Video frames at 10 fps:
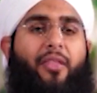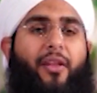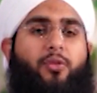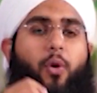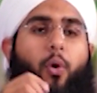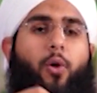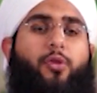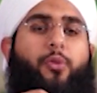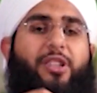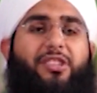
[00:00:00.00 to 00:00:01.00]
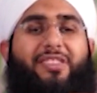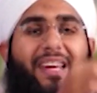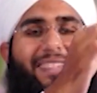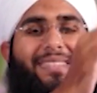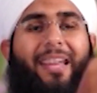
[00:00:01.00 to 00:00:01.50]
that all creatures
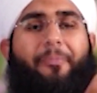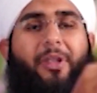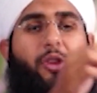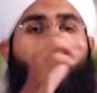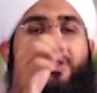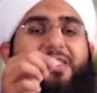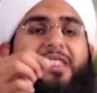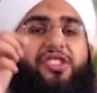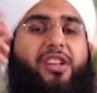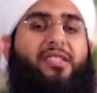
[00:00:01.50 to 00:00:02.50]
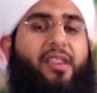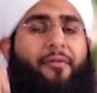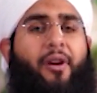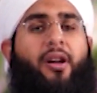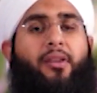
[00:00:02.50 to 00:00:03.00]
except humans and jinns
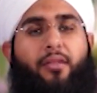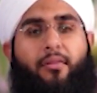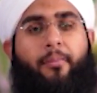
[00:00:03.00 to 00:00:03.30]
have heard.